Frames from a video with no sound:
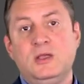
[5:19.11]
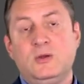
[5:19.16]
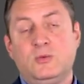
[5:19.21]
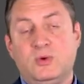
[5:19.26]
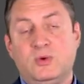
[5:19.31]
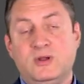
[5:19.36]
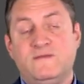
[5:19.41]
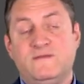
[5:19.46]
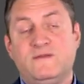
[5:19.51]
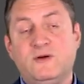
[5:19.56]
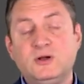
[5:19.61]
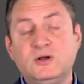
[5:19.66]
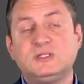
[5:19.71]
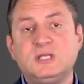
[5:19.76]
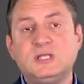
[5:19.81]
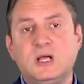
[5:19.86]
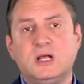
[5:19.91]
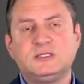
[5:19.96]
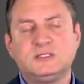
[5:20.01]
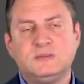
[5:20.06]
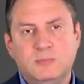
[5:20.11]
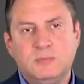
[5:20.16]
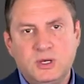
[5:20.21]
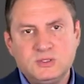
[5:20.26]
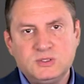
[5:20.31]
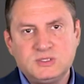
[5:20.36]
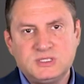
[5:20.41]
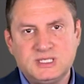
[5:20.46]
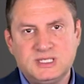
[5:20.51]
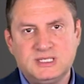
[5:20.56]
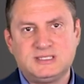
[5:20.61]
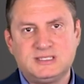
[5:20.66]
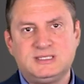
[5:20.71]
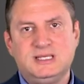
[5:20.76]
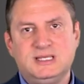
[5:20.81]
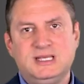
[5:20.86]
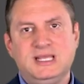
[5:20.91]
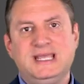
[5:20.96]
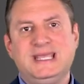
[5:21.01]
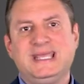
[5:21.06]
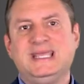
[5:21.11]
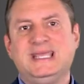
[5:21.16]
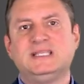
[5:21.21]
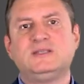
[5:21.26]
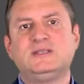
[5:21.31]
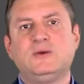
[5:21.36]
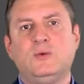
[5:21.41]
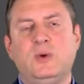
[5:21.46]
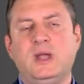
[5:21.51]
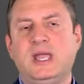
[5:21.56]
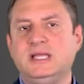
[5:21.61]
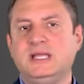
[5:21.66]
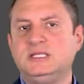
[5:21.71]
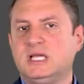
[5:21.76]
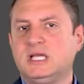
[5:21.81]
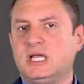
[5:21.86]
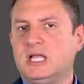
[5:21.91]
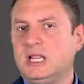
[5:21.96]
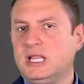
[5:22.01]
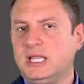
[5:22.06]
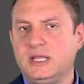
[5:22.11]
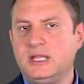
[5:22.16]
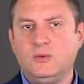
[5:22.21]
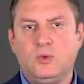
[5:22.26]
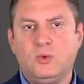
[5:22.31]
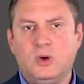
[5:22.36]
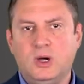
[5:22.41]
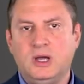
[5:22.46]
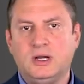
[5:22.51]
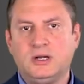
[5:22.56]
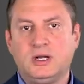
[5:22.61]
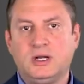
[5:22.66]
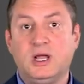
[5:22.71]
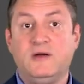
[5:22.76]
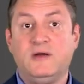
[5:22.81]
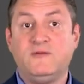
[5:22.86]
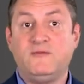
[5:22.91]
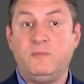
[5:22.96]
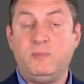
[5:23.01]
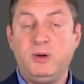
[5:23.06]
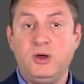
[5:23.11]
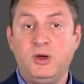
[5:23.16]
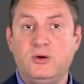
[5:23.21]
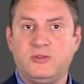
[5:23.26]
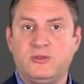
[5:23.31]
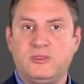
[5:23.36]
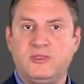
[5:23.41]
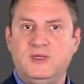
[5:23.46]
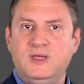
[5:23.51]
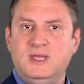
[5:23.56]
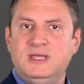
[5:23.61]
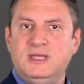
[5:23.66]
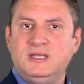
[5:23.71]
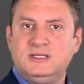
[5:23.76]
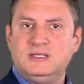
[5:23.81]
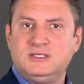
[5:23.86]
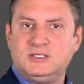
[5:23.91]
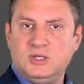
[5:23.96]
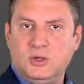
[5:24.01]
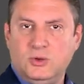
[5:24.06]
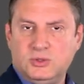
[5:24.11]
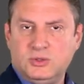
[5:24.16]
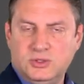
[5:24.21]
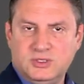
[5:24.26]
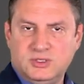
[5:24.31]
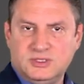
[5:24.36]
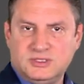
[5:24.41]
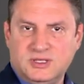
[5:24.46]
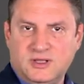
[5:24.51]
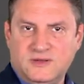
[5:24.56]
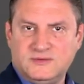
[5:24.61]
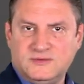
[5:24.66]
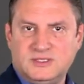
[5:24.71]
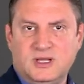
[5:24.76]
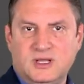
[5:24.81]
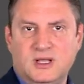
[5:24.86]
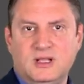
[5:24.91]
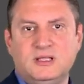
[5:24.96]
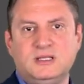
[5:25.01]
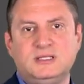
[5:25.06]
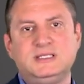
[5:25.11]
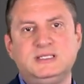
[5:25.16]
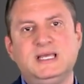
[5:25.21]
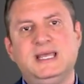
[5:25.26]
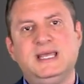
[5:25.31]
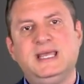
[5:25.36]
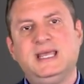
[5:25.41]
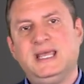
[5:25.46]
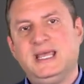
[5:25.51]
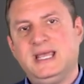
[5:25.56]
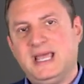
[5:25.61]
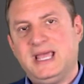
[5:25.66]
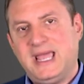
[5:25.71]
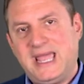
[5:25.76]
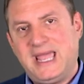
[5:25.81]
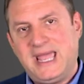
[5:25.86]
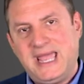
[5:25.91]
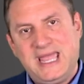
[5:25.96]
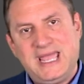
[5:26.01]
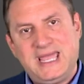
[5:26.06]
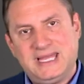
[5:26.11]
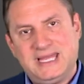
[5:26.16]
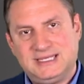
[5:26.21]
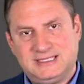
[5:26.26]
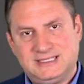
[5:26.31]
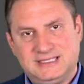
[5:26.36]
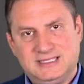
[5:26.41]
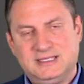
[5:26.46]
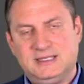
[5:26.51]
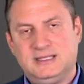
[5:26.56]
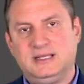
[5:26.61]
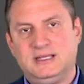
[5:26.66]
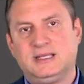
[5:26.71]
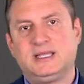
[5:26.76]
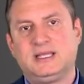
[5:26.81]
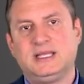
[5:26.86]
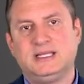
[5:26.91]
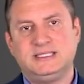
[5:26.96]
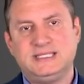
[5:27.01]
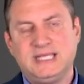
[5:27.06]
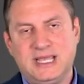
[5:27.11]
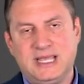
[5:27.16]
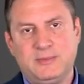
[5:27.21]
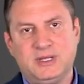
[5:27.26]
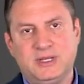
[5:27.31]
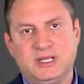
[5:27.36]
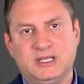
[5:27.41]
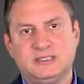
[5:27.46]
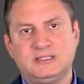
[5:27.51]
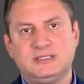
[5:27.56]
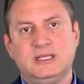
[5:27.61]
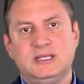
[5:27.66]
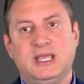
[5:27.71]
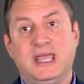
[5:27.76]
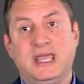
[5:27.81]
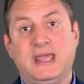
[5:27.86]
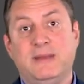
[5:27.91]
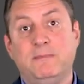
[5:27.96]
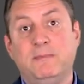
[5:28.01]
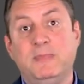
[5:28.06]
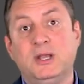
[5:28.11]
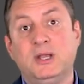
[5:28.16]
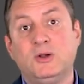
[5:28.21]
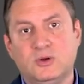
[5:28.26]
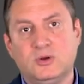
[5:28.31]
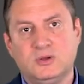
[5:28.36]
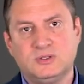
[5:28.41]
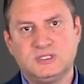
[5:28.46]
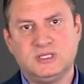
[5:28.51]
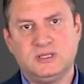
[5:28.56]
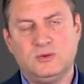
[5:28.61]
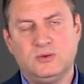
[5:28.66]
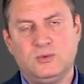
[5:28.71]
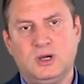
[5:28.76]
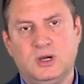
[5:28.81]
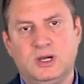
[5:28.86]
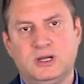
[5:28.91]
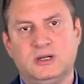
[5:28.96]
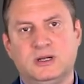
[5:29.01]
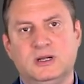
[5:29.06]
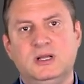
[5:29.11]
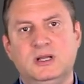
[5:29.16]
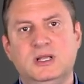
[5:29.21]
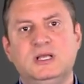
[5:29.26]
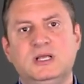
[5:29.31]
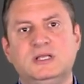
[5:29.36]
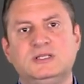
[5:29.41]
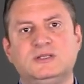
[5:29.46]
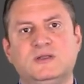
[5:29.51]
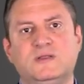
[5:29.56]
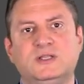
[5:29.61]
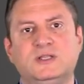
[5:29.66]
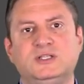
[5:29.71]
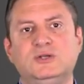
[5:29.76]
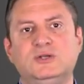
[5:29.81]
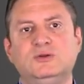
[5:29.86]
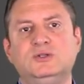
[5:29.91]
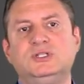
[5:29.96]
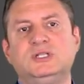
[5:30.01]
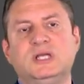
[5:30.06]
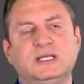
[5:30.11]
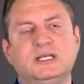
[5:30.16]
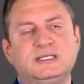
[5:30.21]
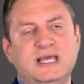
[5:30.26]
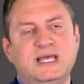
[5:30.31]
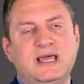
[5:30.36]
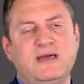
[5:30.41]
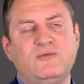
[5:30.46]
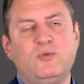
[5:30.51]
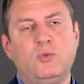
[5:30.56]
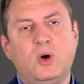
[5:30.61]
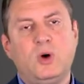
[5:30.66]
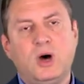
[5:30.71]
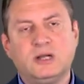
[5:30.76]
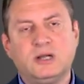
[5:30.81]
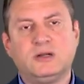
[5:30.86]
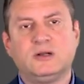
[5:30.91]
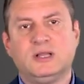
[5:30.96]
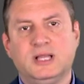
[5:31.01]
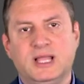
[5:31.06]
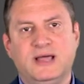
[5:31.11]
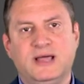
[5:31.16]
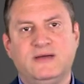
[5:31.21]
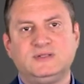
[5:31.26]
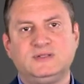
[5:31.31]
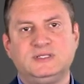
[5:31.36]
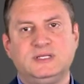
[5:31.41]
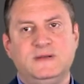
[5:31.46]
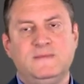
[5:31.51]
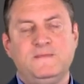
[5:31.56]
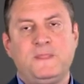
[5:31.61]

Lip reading: Reverse osmosis is a way to clean water of both total dissolved solids and contaminants and minerals in the water, so that you just have water left.